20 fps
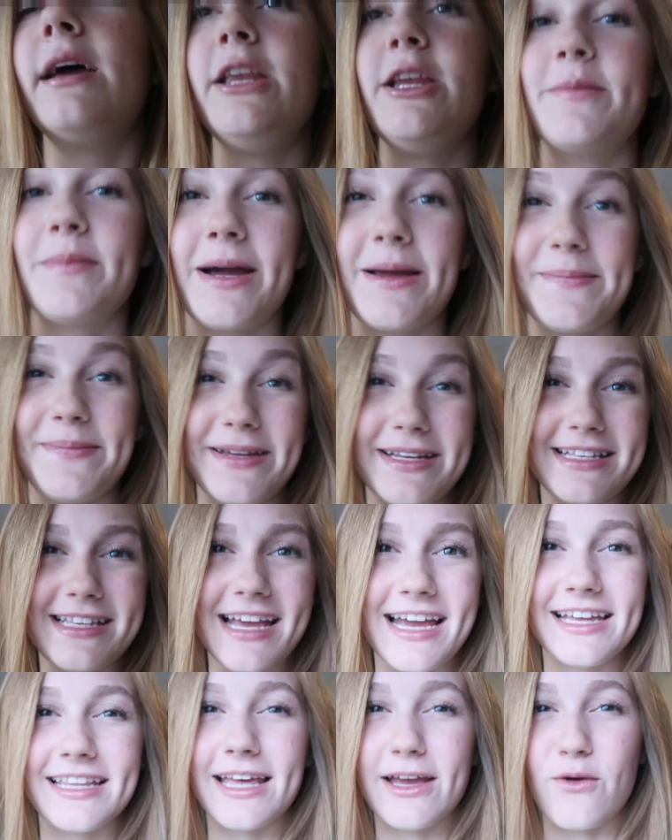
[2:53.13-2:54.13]
And you might be
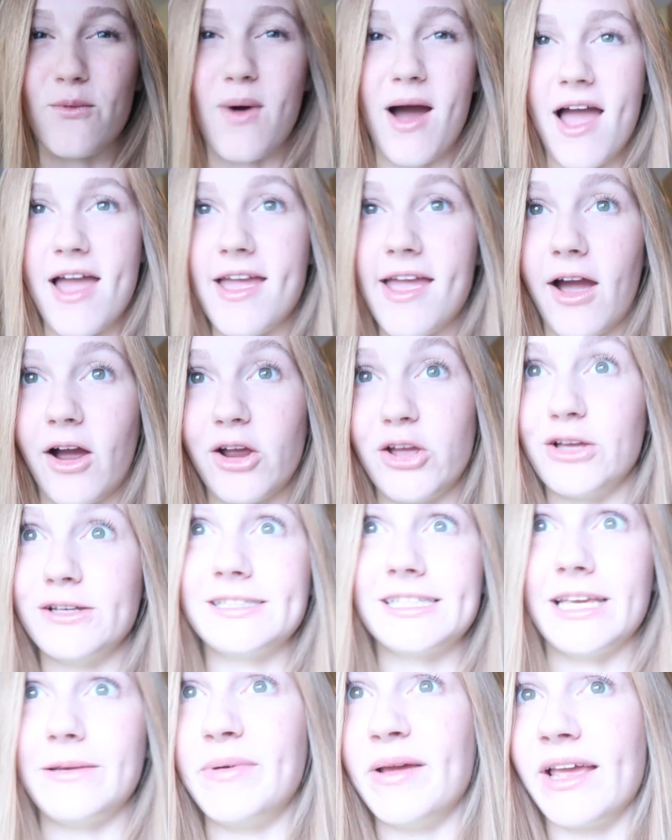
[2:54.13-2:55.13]
saying like, why are you
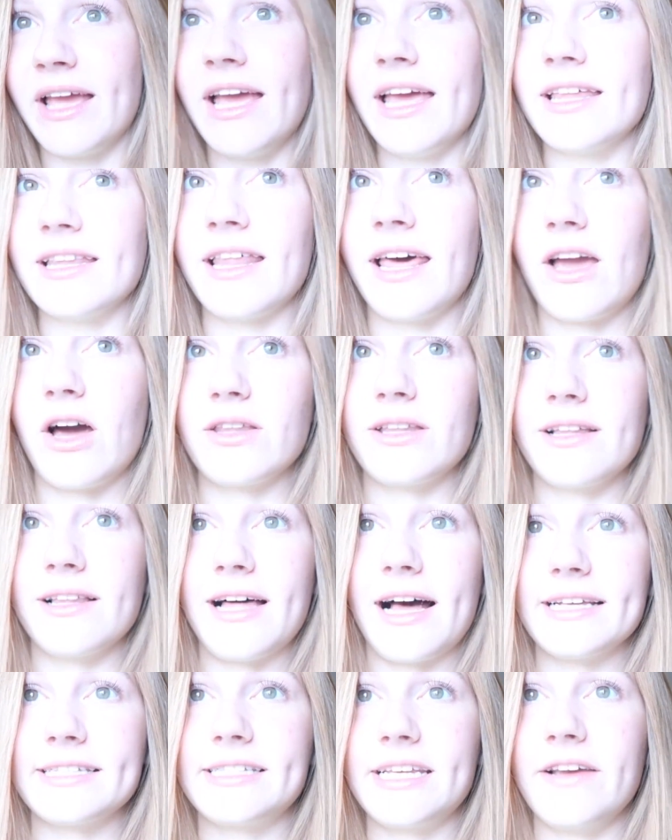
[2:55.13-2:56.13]
sleeping in like on the
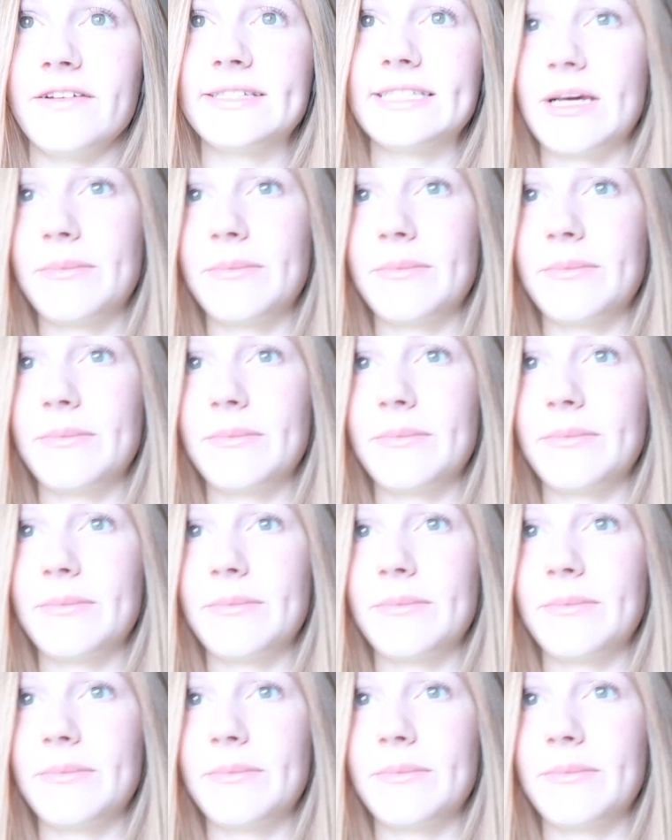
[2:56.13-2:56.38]
last day of